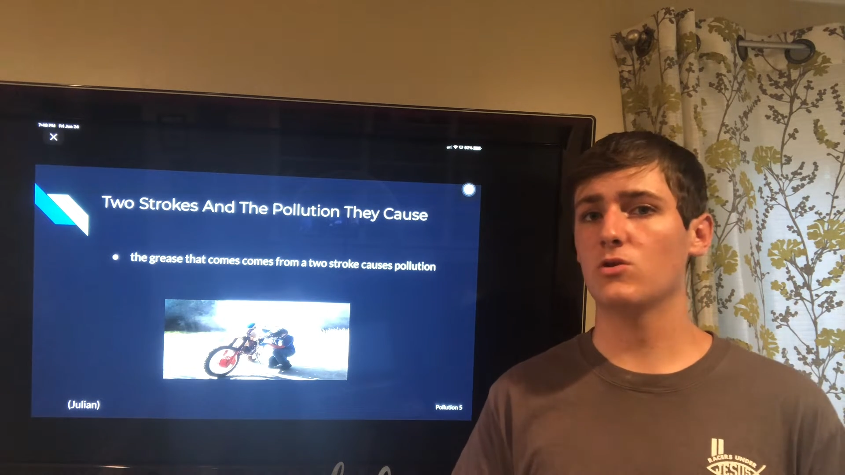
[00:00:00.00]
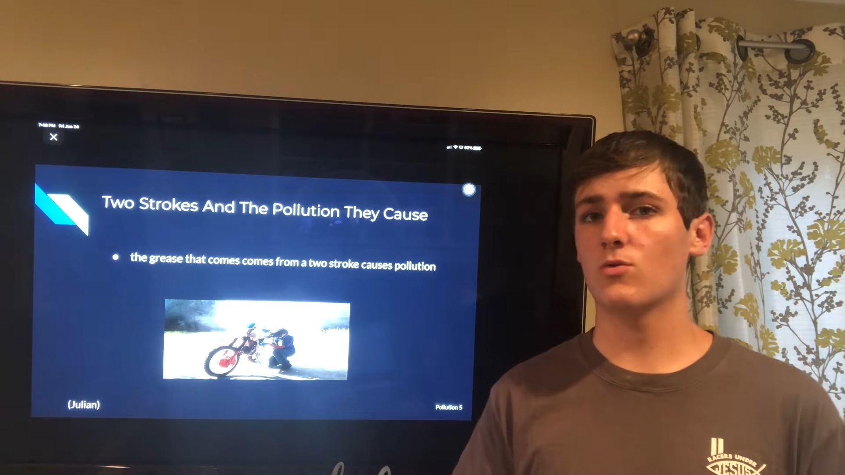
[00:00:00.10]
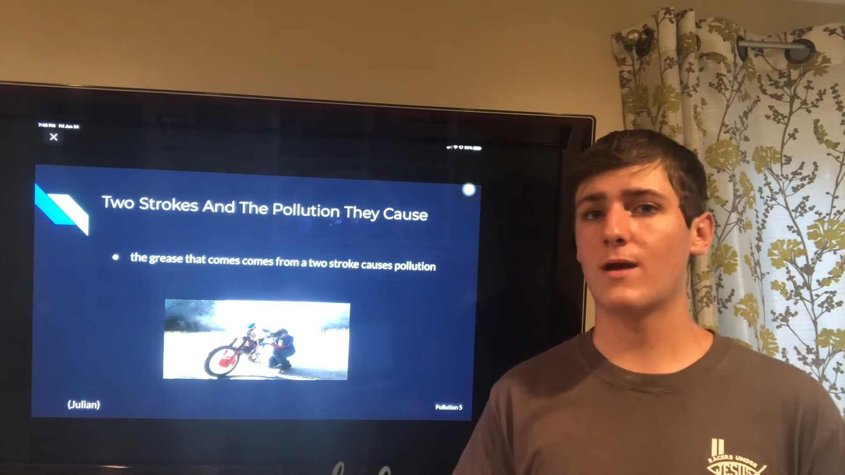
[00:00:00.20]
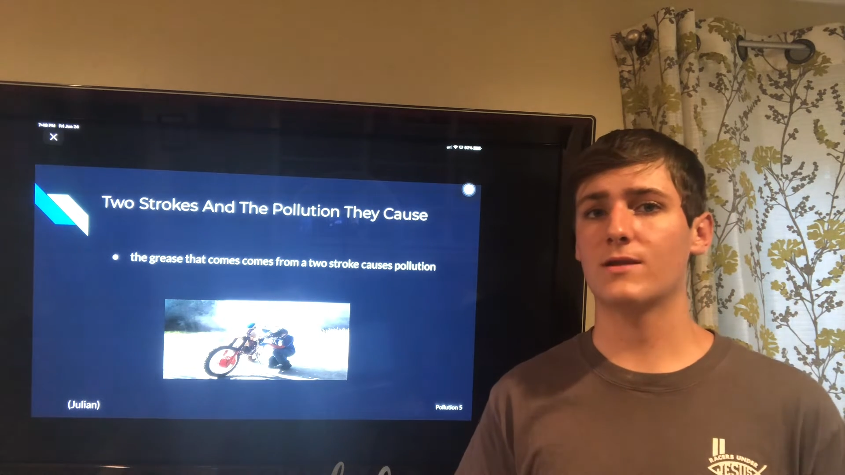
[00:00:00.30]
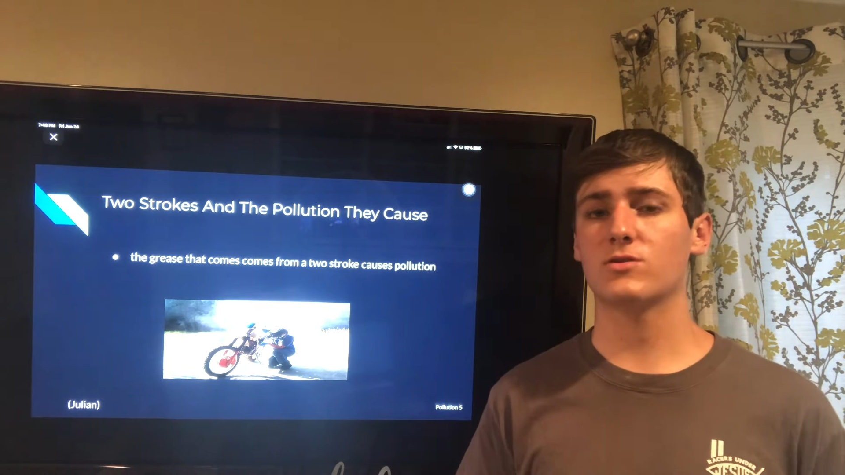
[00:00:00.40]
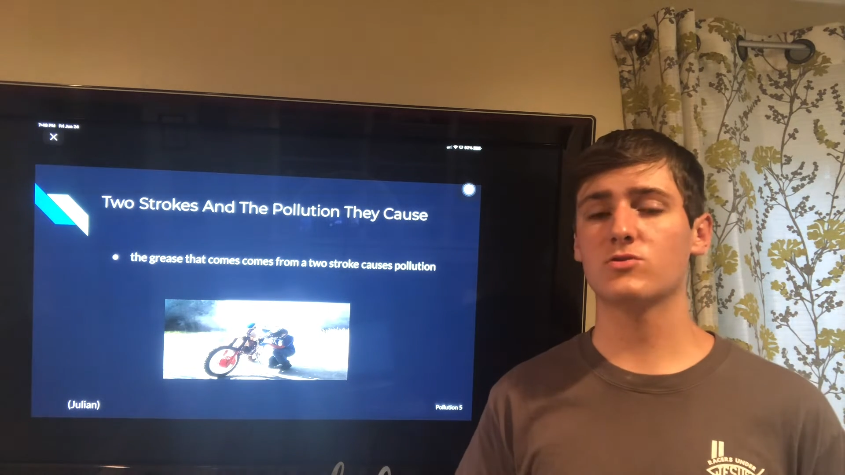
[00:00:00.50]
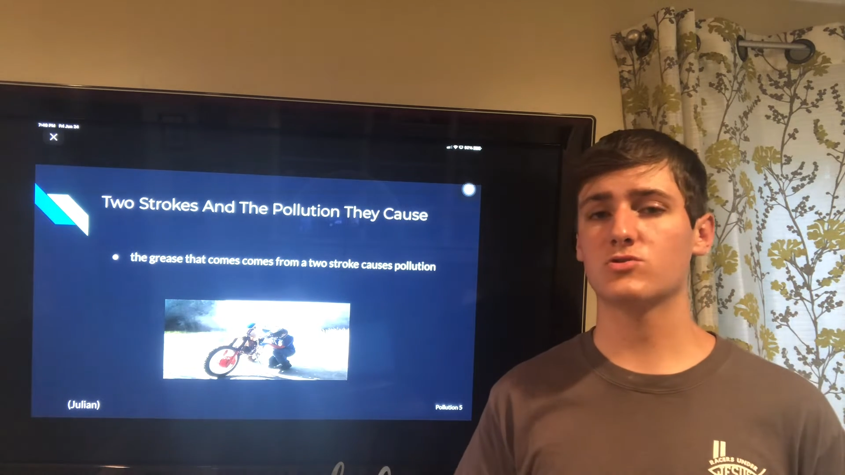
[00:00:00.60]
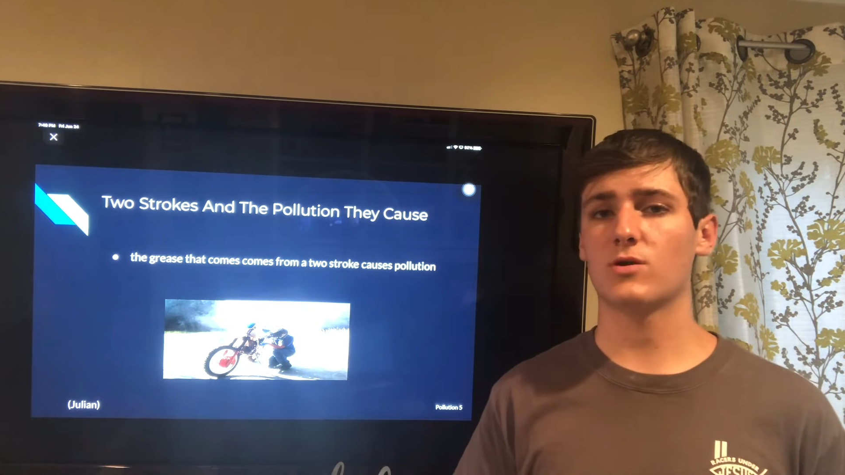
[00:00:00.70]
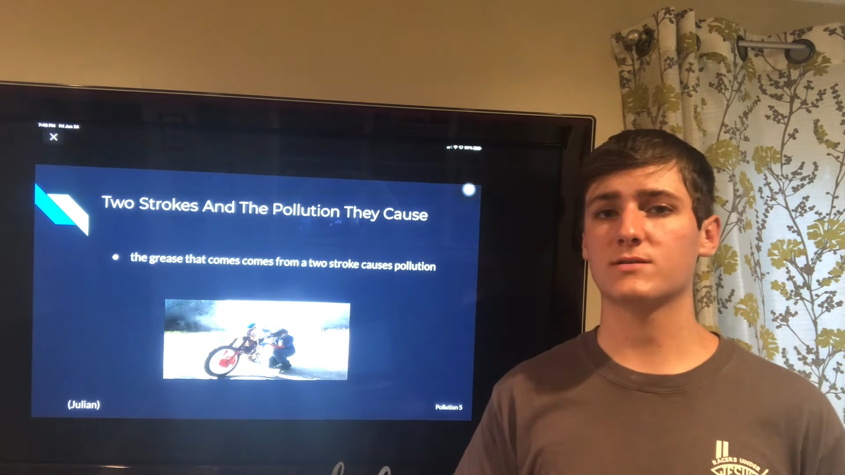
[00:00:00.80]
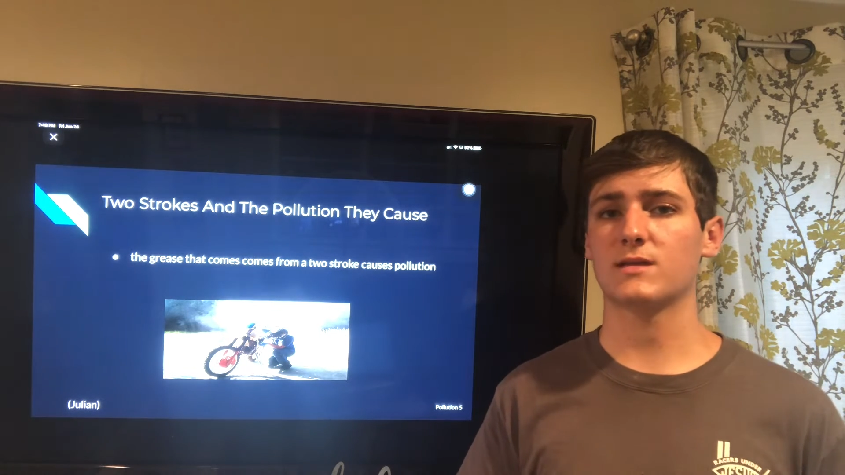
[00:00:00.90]
to ride
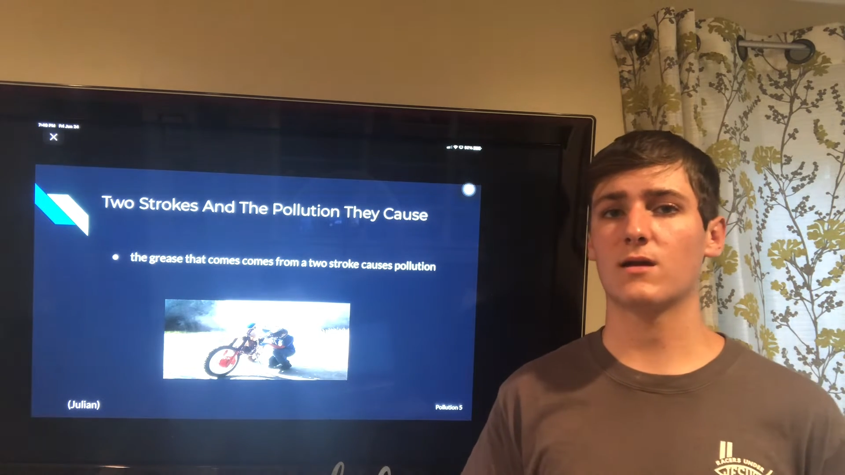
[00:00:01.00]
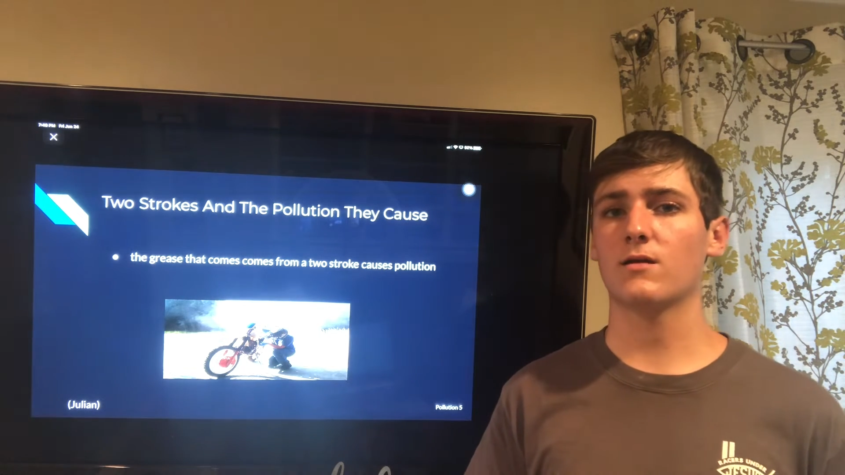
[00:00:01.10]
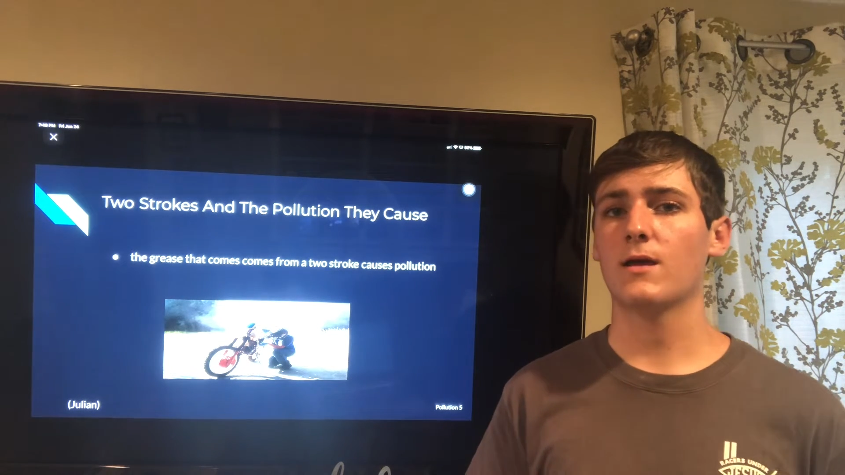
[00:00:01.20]
2-strokes there,